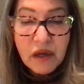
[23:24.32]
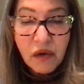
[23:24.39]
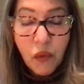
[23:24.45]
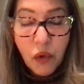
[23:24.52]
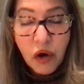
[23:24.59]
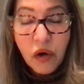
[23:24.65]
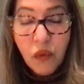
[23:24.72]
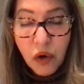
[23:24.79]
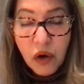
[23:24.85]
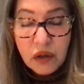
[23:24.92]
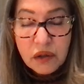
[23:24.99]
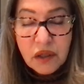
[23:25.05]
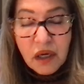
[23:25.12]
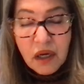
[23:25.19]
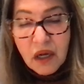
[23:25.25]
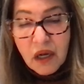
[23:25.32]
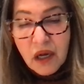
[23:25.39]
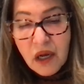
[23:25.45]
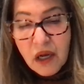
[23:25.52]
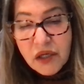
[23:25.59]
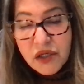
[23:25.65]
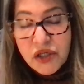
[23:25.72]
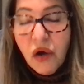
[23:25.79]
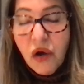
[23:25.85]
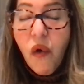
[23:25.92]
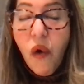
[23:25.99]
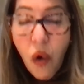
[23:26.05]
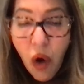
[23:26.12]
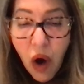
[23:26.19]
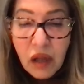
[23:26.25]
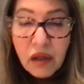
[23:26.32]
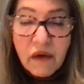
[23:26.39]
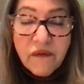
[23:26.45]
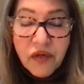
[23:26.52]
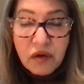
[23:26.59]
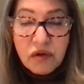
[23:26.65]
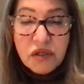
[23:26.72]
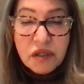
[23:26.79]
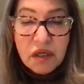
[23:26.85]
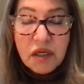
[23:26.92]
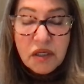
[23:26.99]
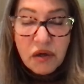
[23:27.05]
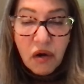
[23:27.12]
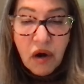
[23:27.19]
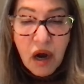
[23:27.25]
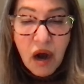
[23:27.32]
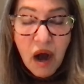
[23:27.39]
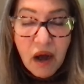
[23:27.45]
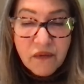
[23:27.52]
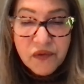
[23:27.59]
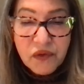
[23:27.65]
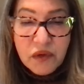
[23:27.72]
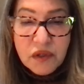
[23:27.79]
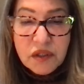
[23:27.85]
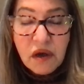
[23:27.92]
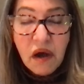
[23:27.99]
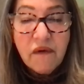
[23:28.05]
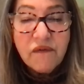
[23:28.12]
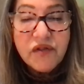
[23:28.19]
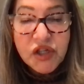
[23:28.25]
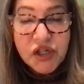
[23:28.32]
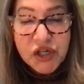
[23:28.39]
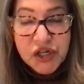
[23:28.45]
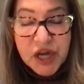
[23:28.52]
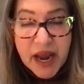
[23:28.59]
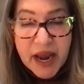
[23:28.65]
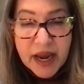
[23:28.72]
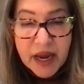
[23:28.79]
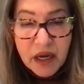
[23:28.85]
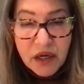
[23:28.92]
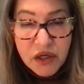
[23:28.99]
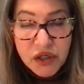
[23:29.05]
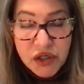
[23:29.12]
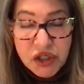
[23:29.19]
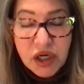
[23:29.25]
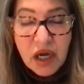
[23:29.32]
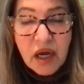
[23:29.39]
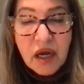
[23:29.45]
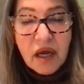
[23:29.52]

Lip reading: work world. So all of those things are a confluence of change.